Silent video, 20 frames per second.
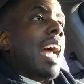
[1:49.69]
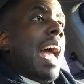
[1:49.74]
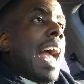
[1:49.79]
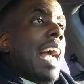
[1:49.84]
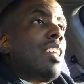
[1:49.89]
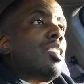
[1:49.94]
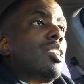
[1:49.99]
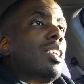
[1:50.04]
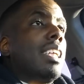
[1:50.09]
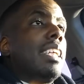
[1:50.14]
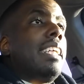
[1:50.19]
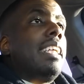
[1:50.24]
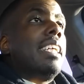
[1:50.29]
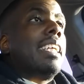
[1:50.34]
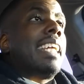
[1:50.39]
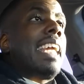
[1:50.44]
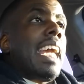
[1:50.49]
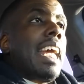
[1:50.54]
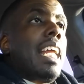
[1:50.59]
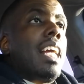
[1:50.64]
actually
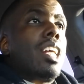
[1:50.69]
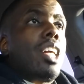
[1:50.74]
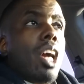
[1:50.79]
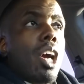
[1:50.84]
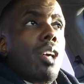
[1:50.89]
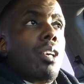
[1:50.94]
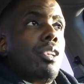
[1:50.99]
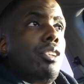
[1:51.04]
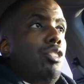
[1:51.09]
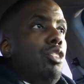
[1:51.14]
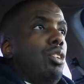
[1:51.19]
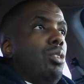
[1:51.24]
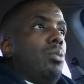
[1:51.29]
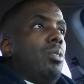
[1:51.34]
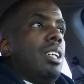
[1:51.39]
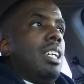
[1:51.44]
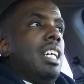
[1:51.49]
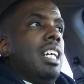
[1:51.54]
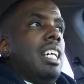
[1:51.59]
can encourage you,